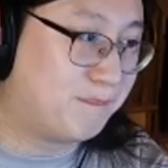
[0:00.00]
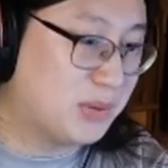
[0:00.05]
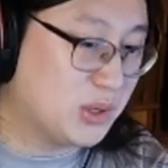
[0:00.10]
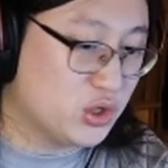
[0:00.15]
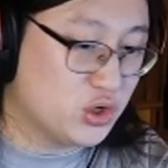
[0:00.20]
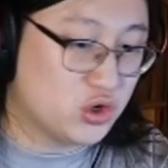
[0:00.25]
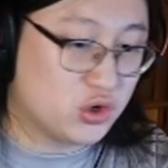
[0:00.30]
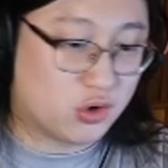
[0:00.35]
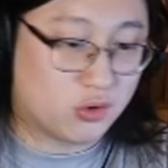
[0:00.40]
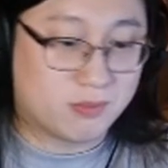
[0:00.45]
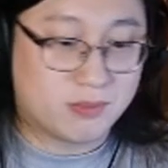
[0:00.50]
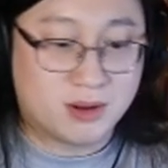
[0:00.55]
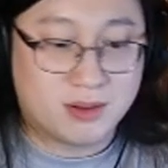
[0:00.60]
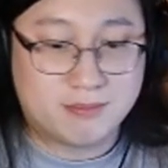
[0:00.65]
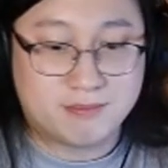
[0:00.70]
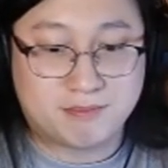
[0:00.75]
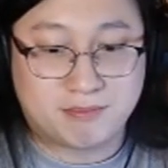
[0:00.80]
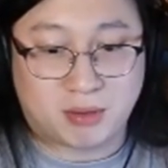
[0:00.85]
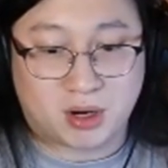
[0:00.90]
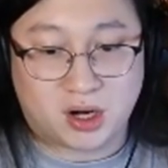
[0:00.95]
Boom.
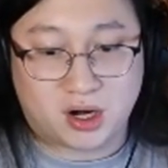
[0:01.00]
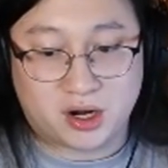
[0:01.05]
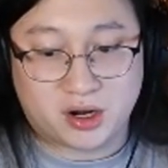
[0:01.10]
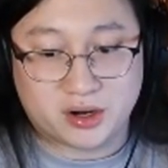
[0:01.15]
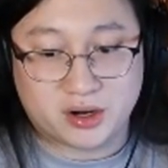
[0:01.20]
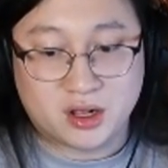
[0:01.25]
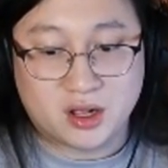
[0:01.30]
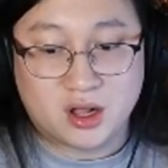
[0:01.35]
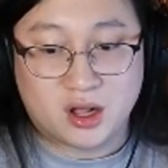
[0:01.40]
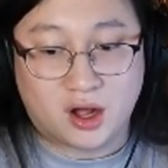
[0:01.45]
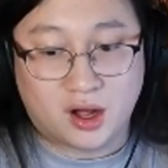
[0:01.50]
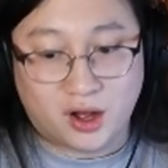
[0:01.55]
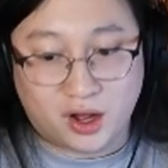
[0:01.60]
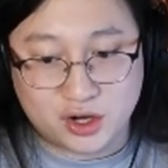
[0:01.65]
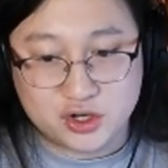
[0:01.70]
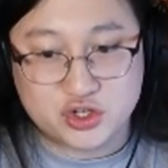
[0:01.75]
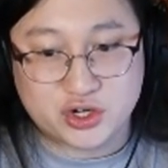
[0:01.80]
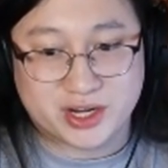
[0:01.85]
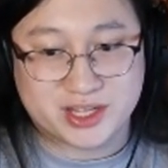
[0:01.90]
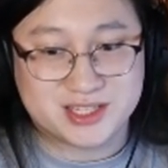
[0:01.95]
Burned. one
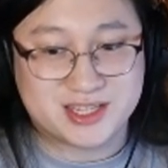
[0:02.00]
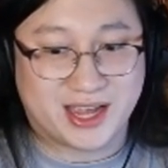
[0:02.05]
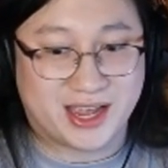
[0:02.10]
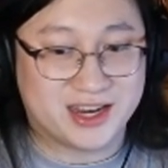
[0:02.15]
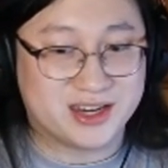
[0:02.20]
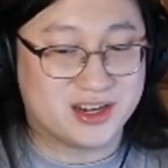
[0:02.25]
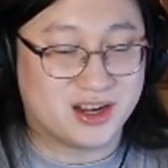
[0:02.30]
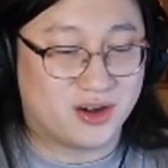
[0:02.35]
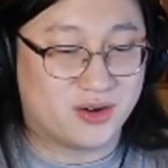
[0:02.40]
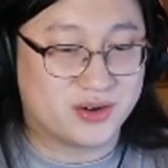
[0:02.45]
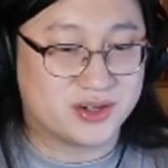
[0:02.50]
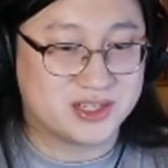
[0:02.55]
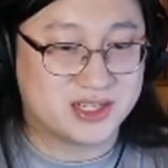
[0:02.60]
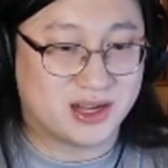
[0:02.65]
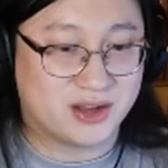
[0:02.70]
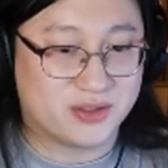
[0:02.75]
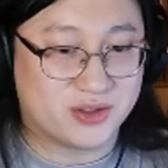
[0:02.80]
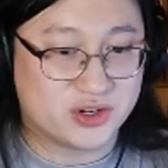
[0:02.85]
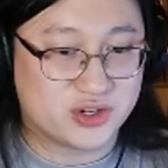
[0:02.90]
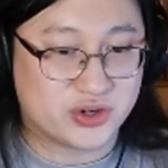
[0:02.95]
hundred ten dollars
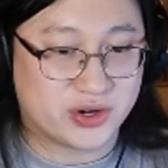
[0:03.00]
down the